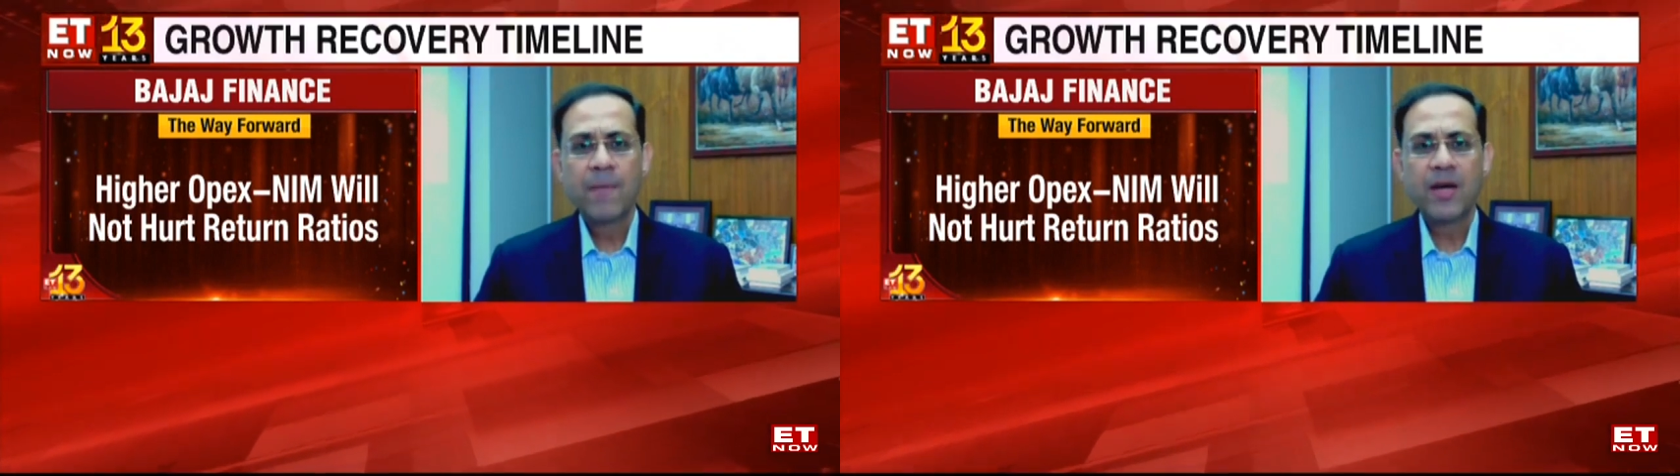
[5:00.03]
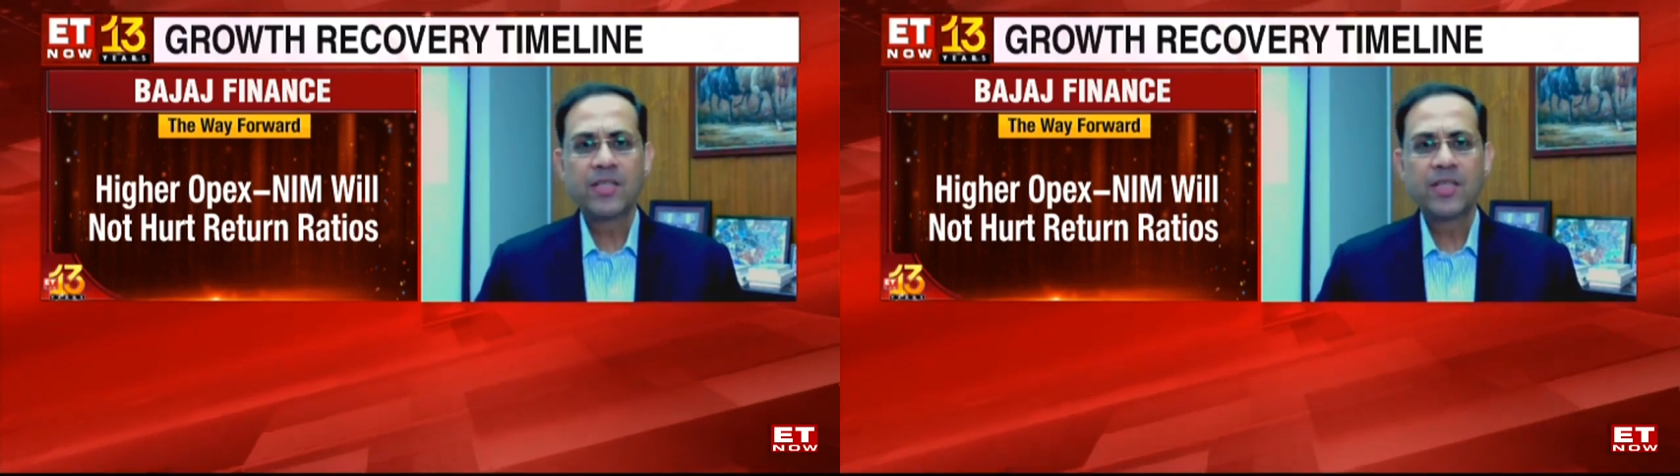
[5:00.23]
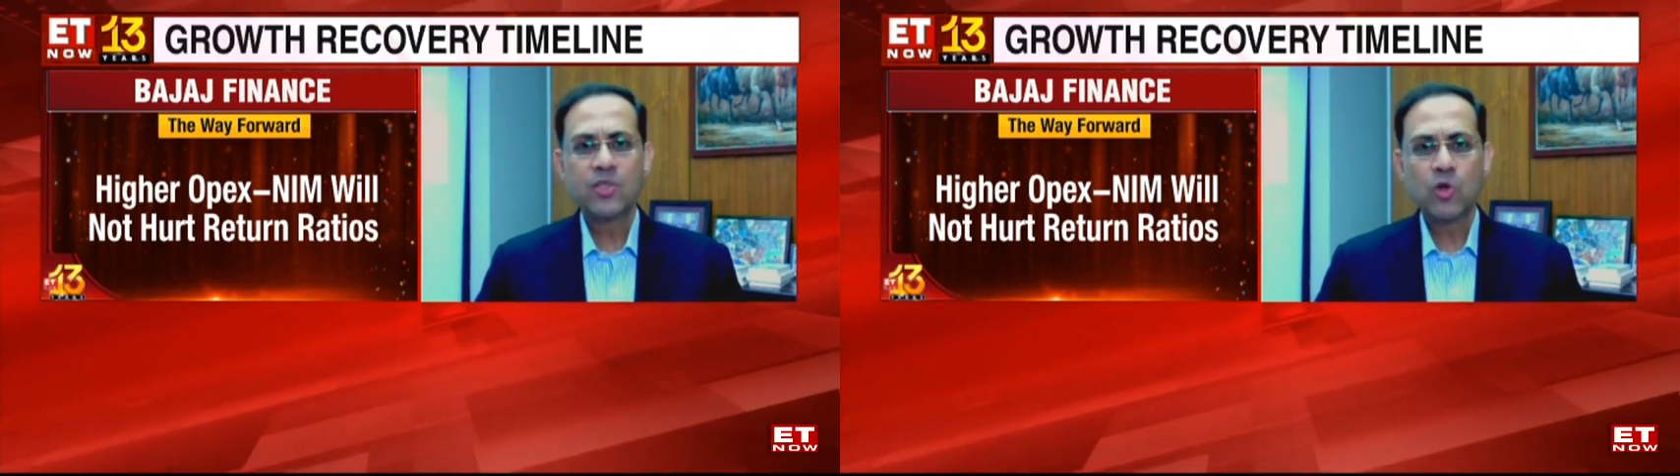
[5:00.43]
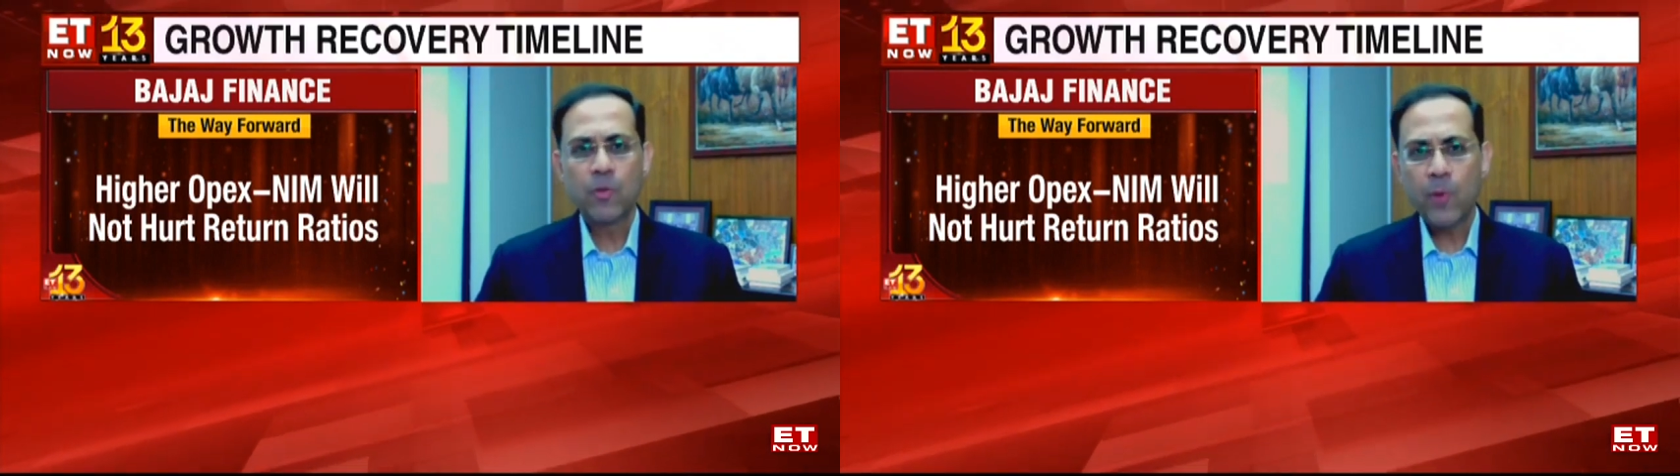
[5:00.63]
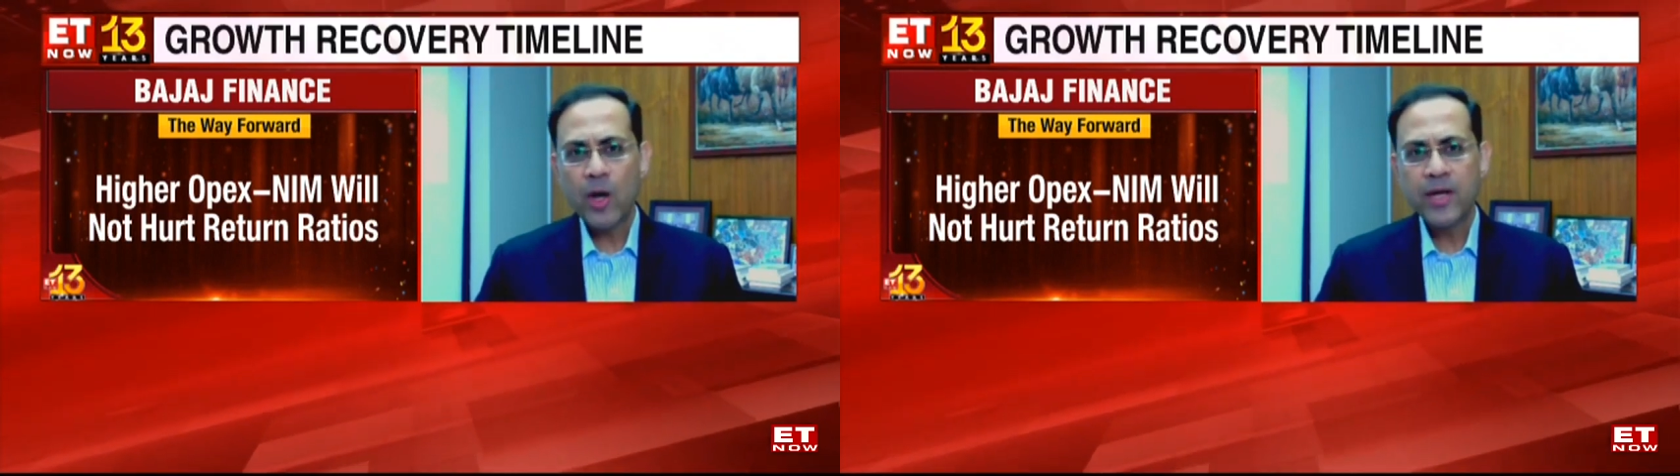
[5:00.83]
But there's
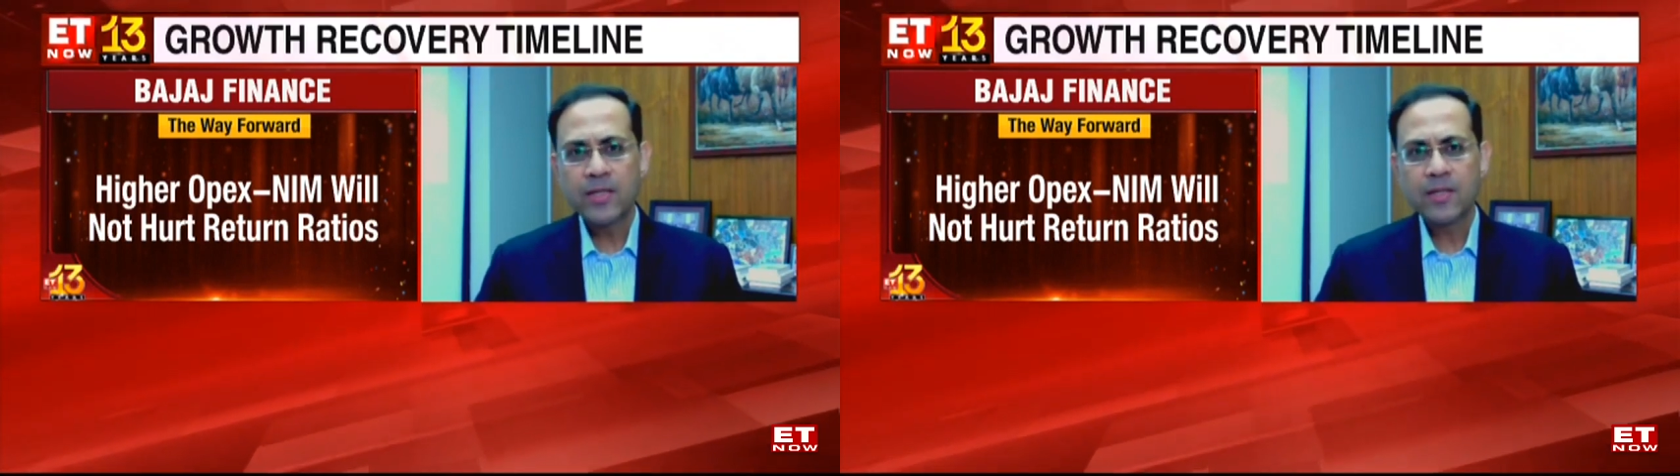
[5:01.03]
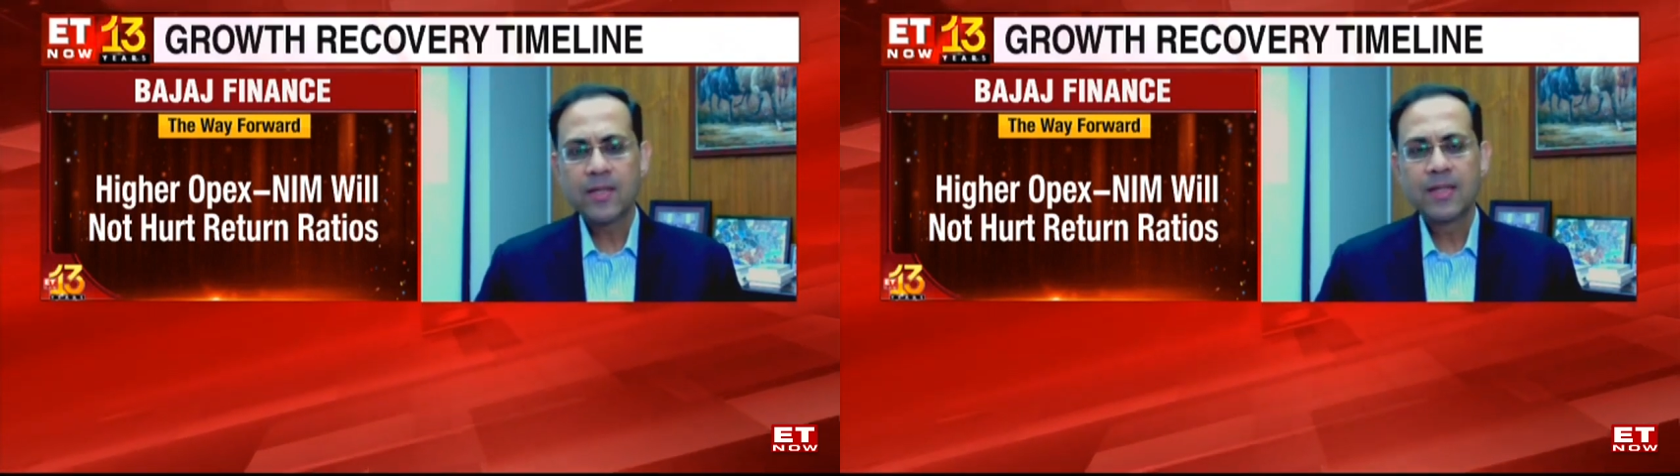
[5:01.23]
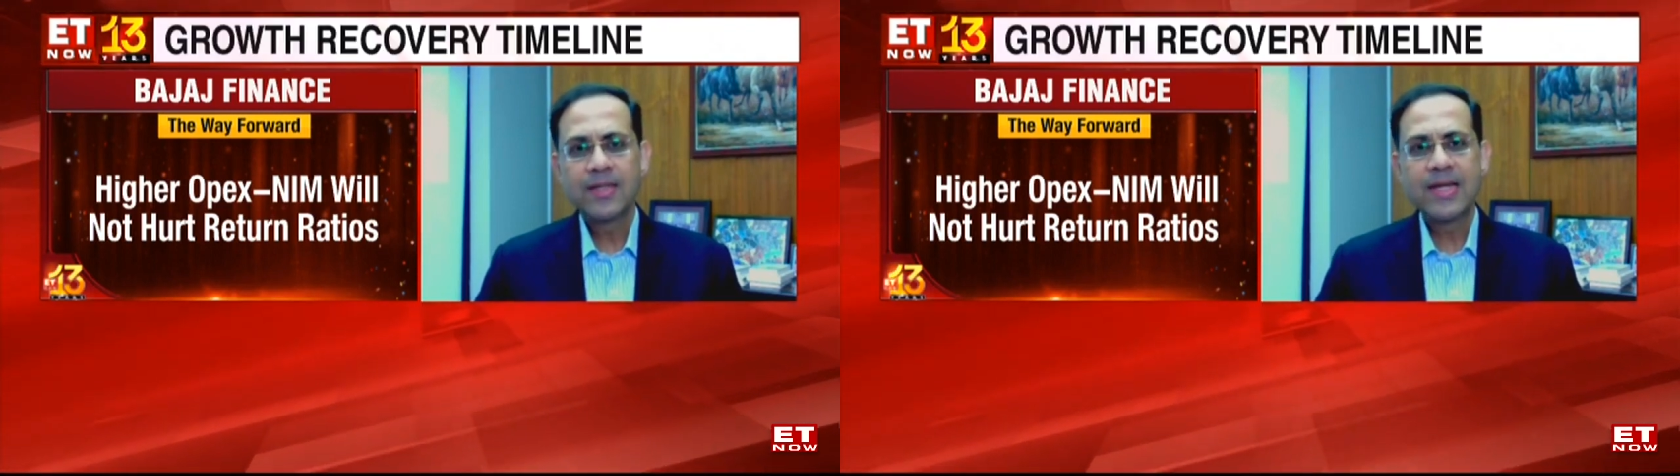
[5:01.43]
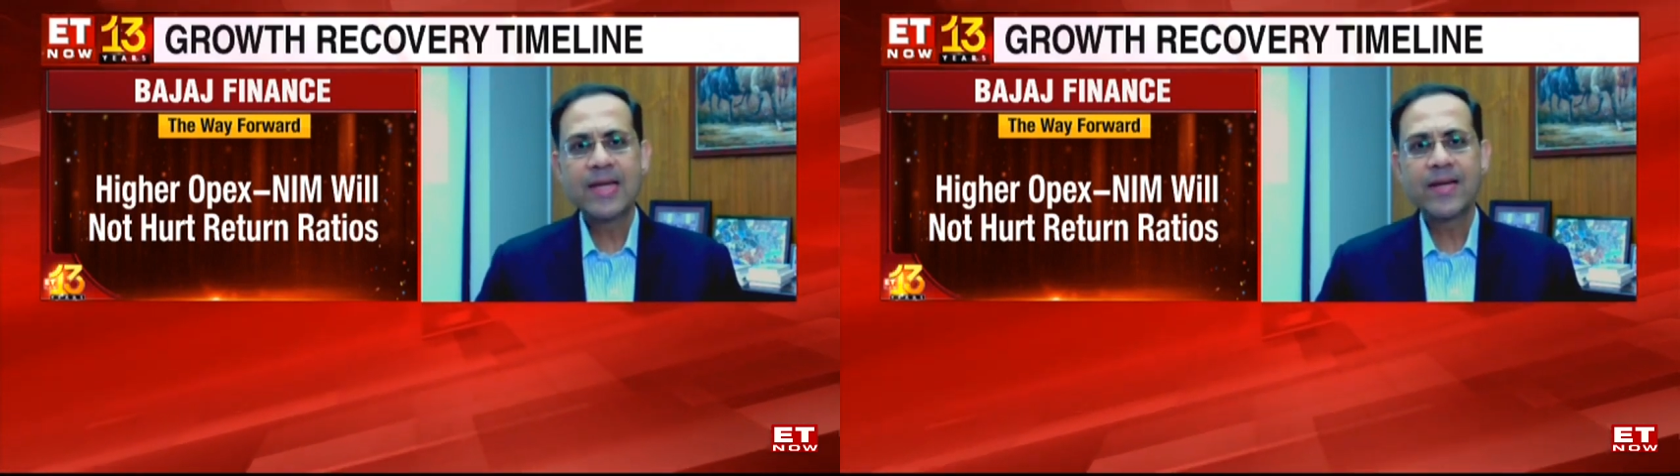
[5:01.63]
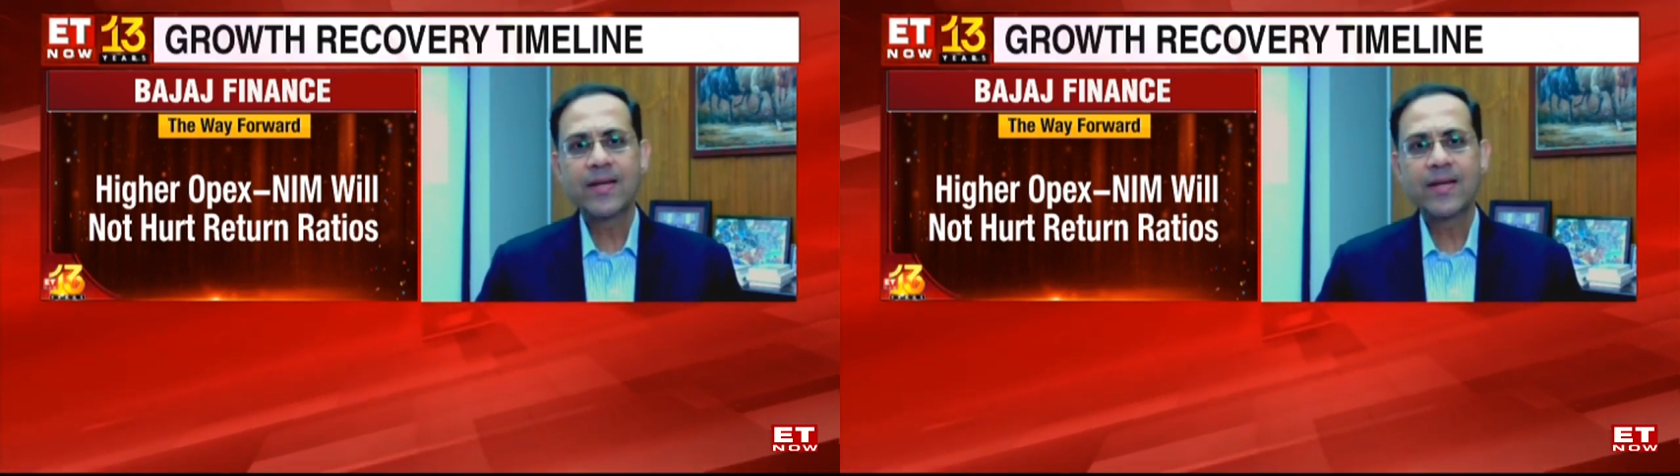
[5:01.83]
no point taking